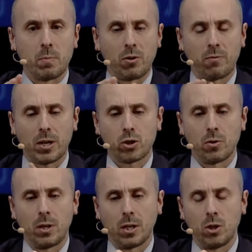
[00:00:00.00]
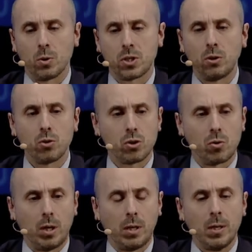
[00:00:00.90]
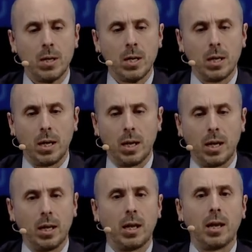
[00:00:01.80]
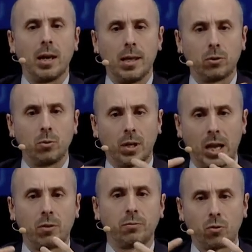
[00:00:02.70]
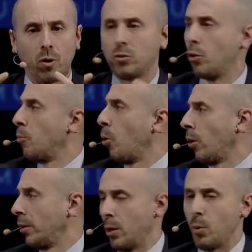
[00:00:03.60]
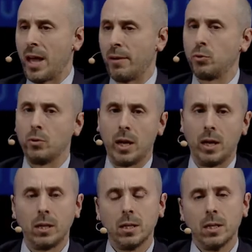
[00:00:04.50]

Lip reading: manufacturing and U.S. industry and led to the kind of trade turmoil that we have today.